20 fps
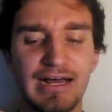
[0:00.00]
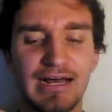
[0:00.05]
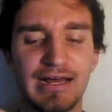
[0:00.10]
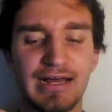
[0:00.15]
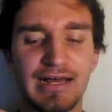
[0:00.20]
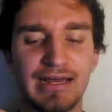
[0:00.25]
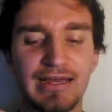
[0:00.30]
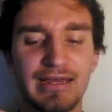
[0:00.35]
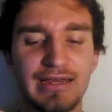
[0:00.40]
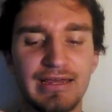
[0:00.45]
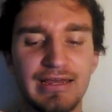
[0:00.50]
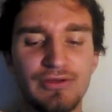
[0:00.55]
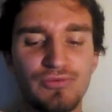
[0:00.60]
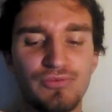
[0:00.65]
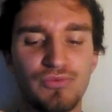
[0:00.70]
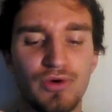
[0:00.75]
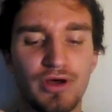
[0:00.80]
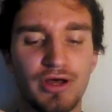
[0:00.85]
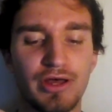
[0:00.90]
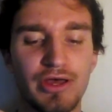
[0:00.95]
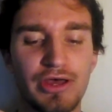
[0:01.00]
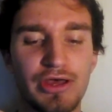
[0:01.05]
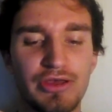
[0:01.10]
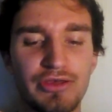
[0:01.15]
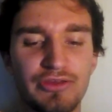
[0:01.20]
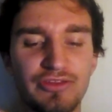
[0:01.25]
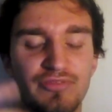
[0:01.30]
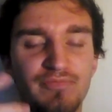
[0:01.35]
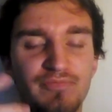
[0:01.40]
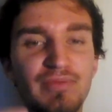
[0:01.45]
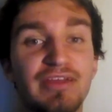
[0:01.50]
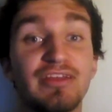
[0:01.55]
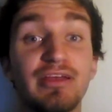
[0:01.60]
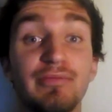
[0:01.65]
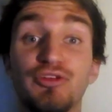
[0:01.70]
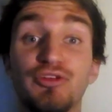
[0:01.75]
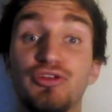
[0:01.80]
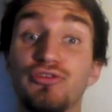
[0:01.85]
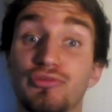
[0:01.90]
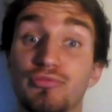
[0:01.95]
I was picked
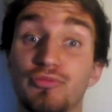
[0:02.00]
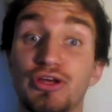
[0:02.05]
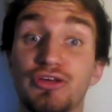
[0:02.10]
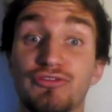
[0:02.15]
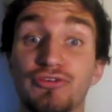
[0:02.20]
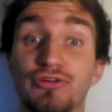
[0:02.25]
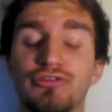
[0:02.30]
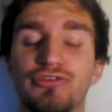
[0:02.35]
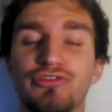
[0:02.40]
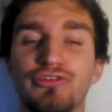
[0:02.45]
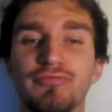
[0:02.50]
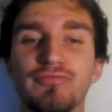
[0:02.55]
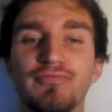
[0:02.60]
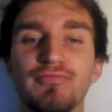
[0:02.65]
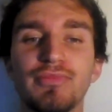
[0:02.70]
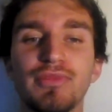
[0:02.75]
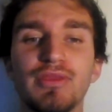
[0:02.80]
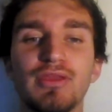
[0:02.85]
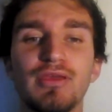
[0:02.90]
up to do some research